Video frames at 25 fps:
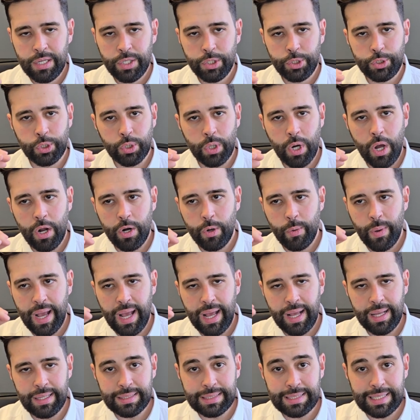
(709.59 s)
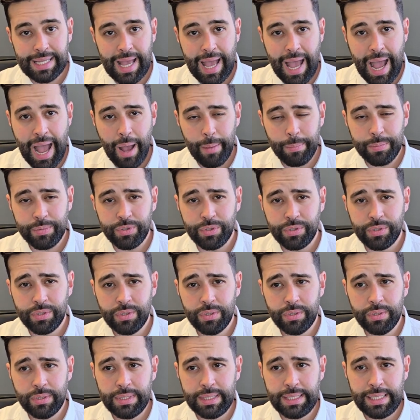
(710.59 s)
Toronto has
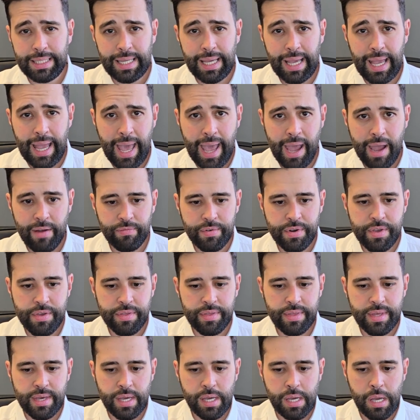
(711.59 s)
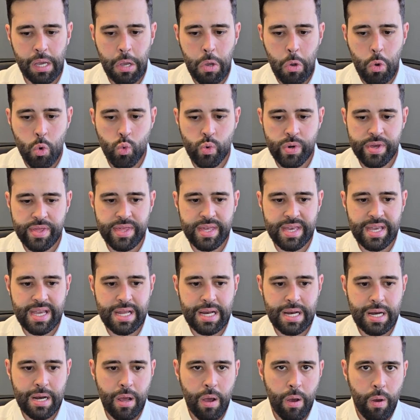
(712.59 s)
absolutely everything
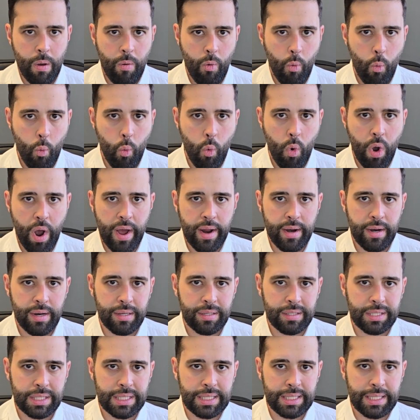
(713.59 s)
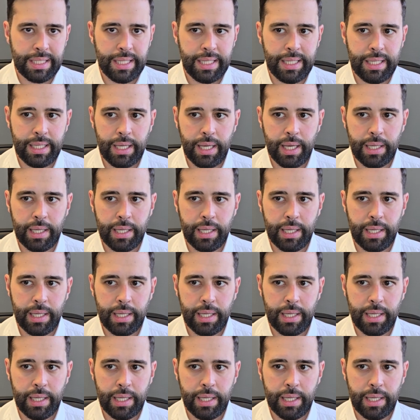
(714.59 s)
within one city.